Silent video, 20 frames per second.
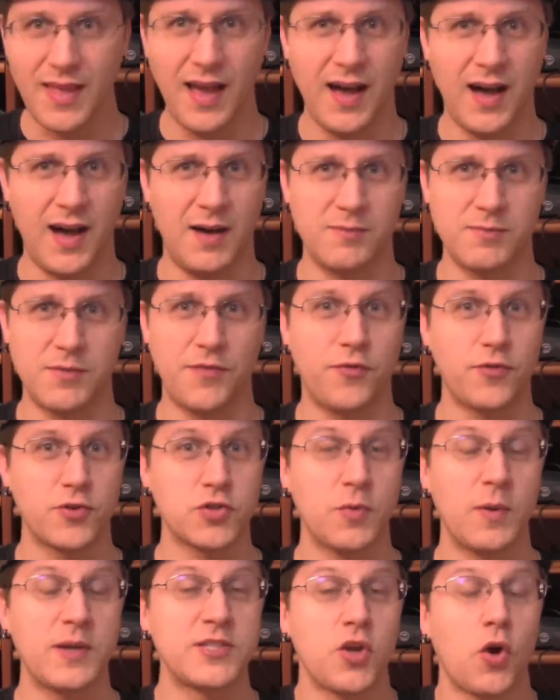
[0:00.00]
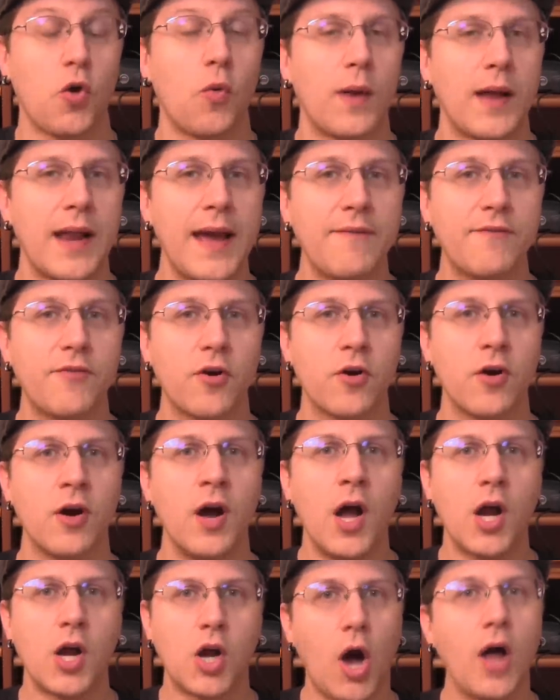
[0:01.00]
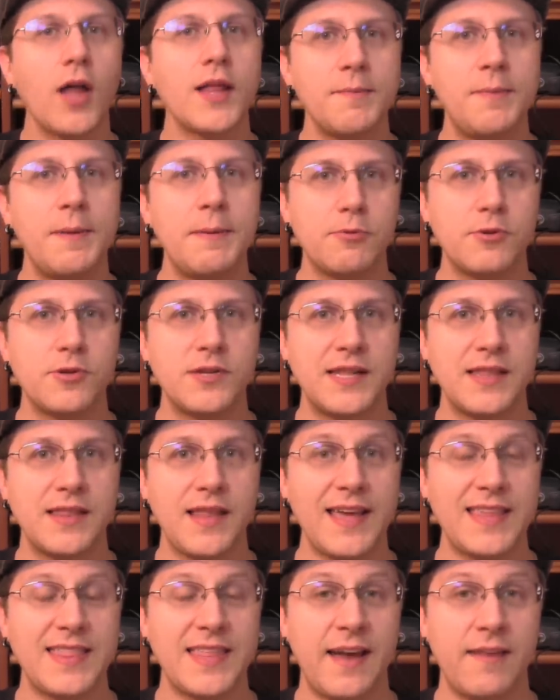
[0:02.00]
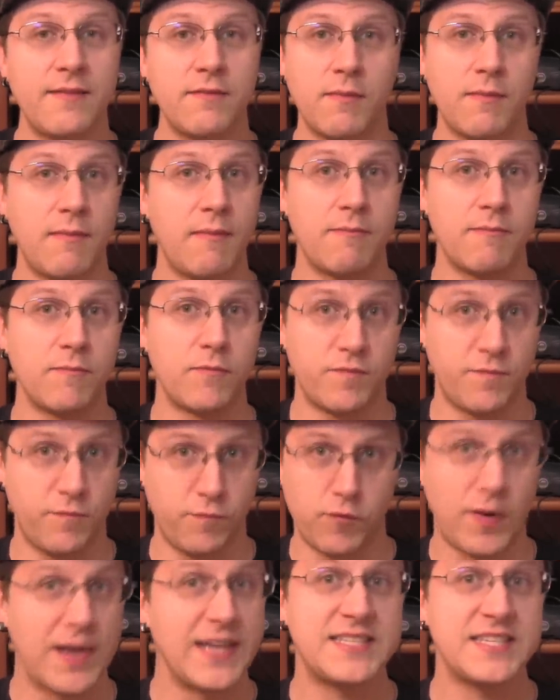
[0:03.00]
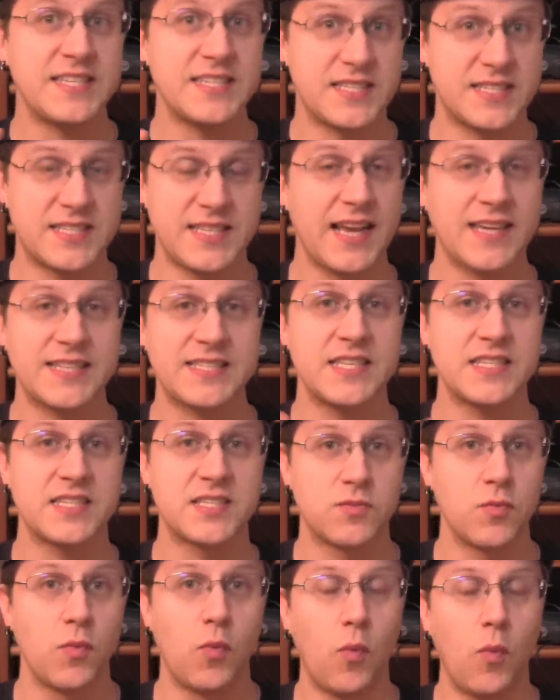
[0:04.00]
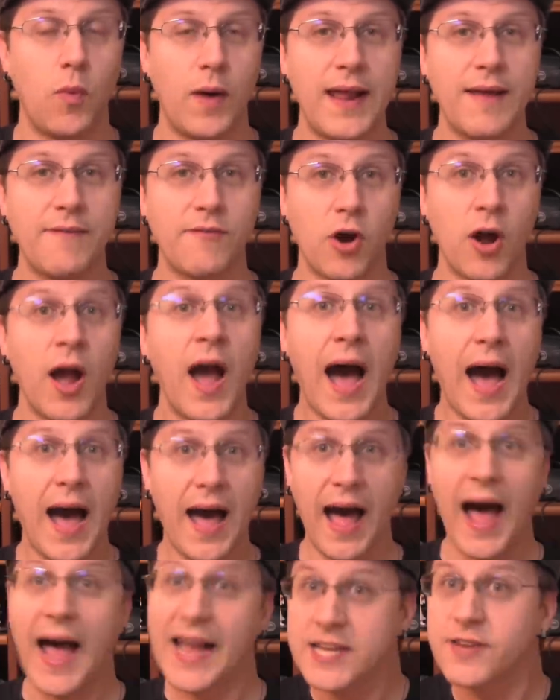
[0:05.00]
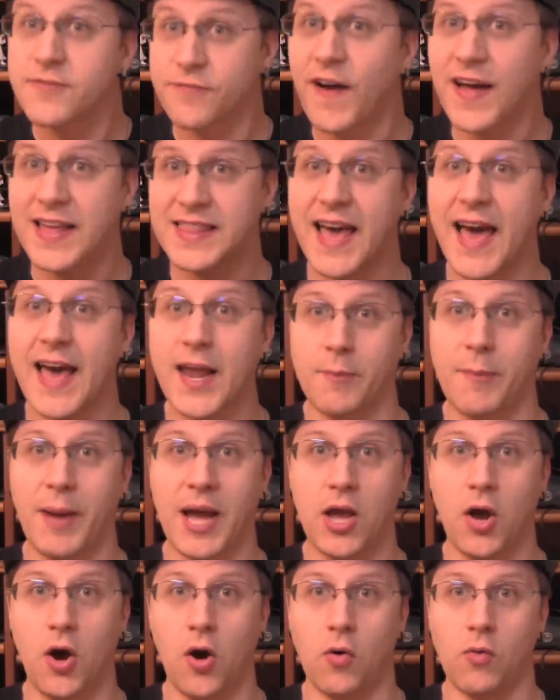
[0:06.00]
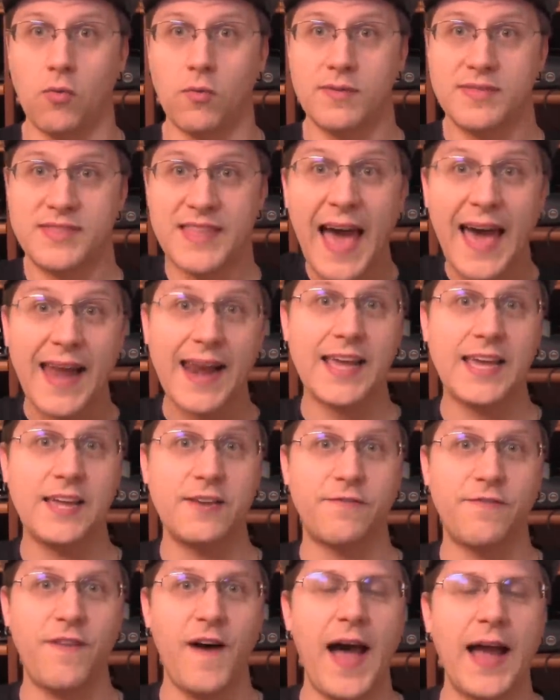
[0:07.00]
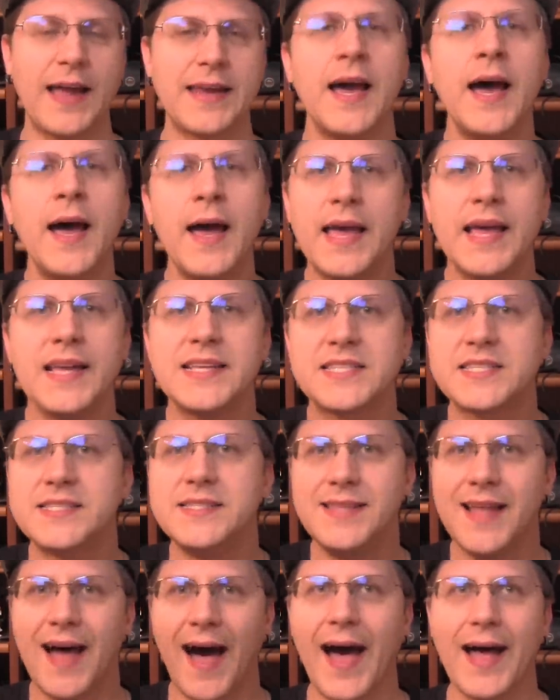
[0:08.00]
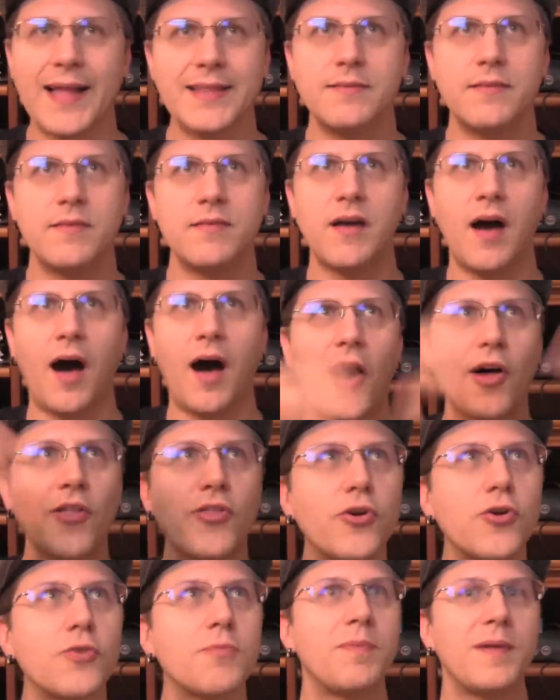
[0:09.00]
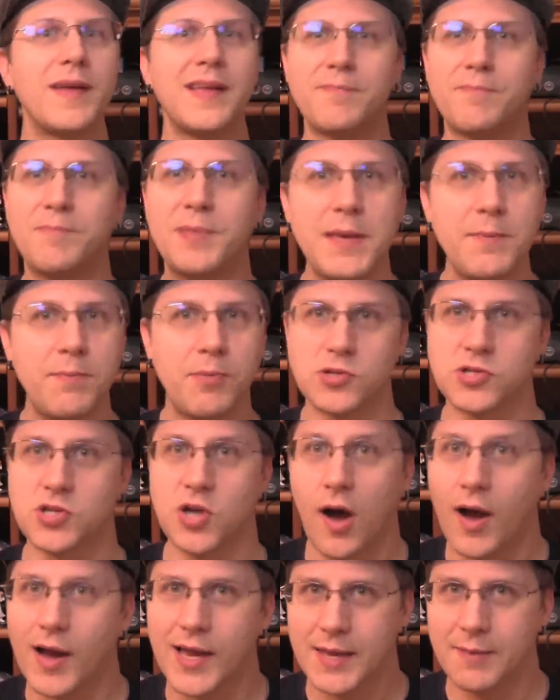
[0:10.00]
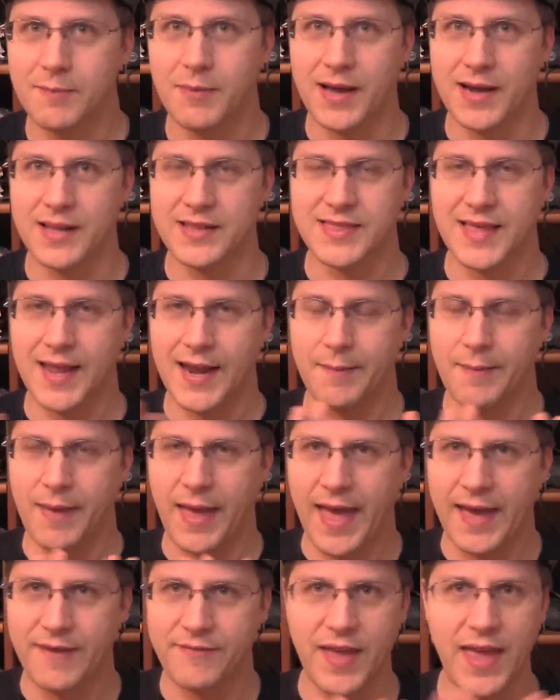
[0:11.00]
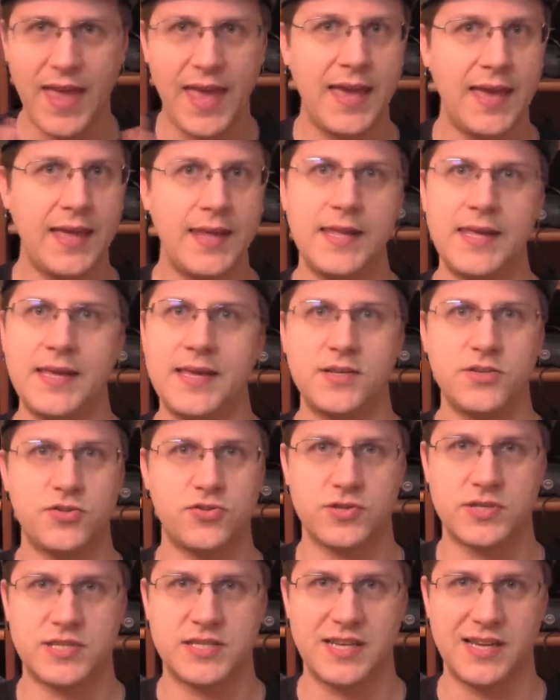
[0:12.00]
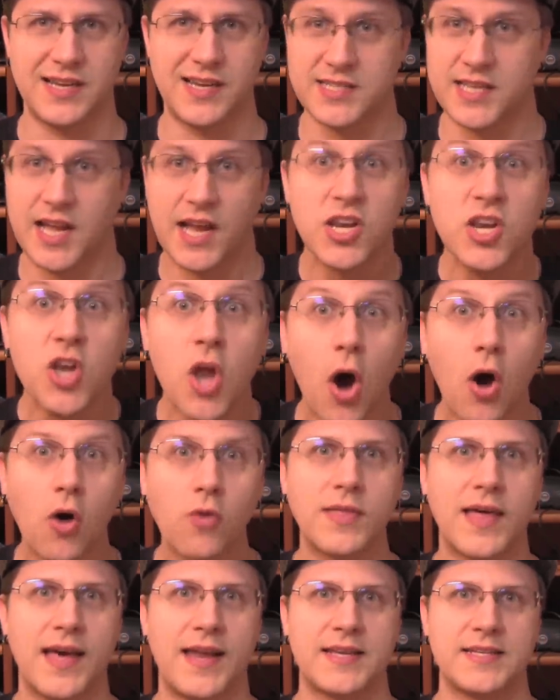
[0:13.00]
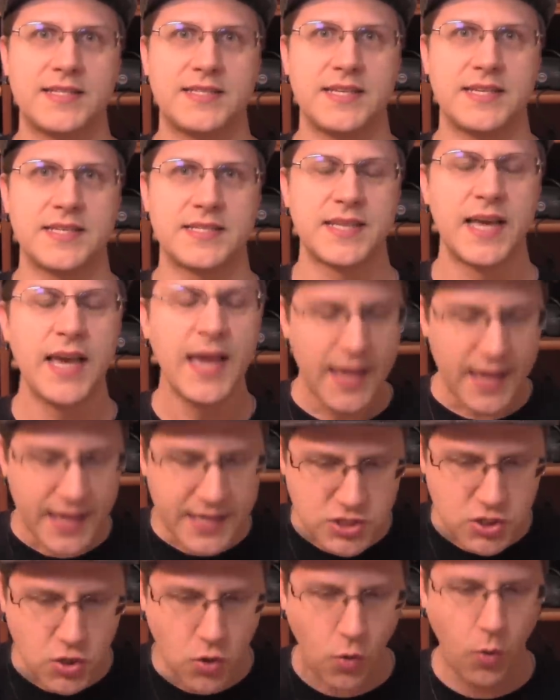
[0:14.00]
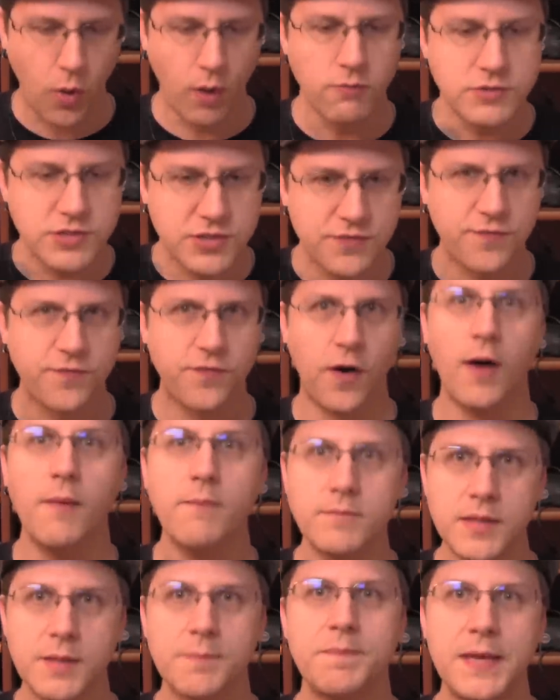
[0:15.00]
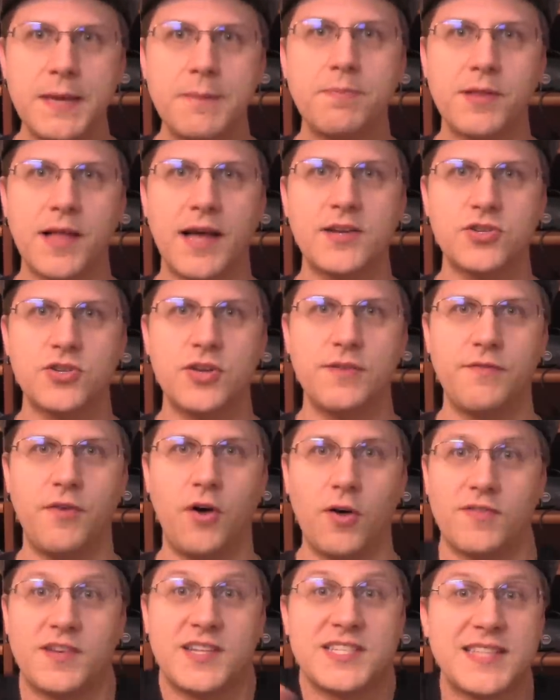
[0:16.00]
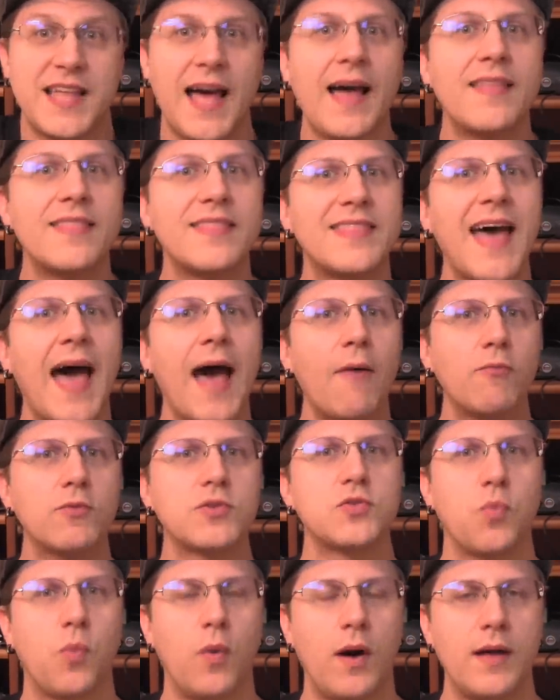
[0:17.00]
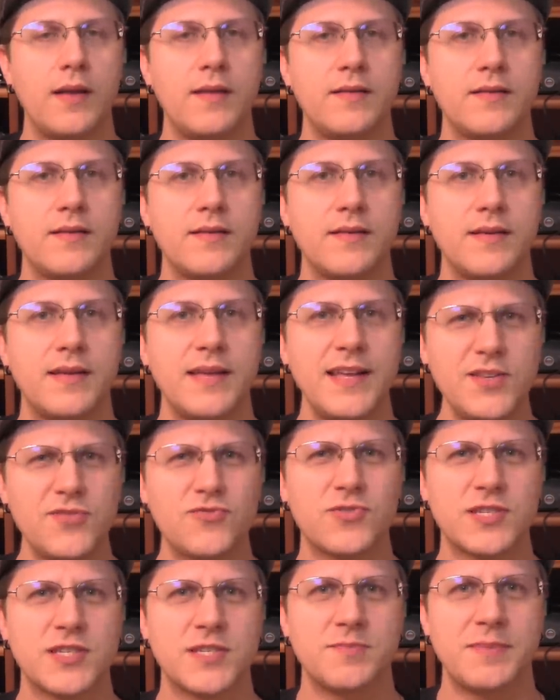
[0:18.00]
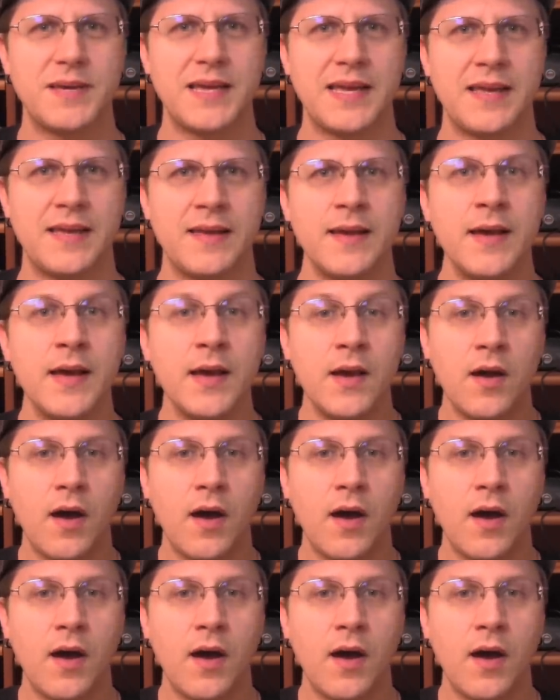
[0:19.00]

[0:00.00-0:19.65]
The Force Awakens or whatever, calling people who didn't like that racist, sexist, whatever. I can find that on my own. That I can find. It's not other people talking about it that I have any interest in, because I know that exists. It's quotes from the people actually involved, because that was what interests me.